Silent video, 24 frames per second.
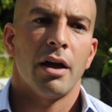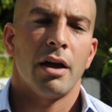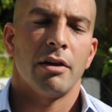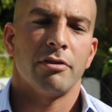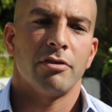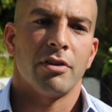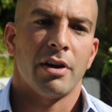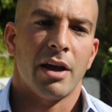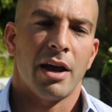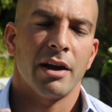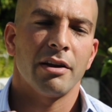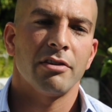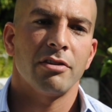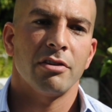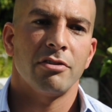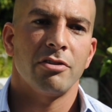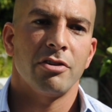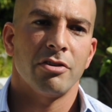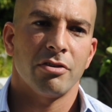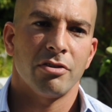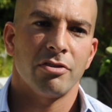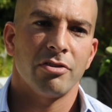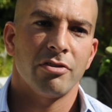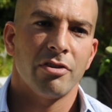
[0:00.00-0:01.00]
As it
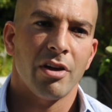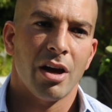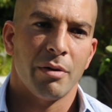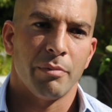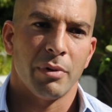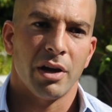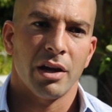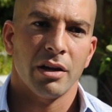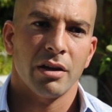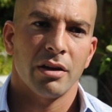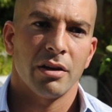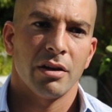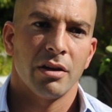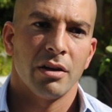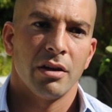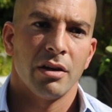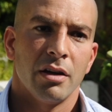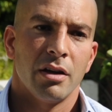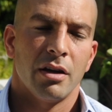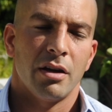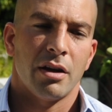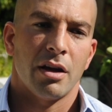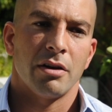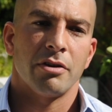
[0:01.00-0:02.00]
exits your stomach,
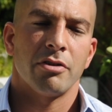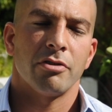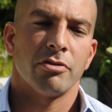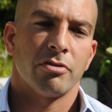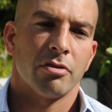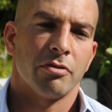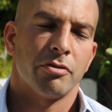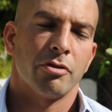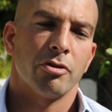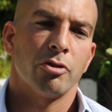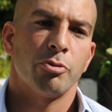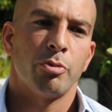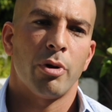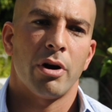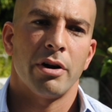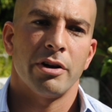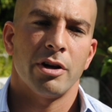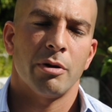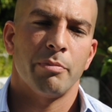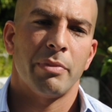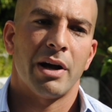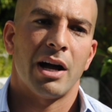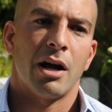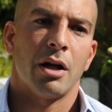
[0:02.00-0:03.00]
it enters the first part
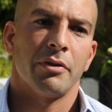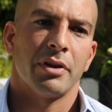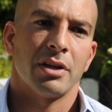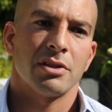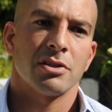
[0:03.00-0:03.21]
of your bowel.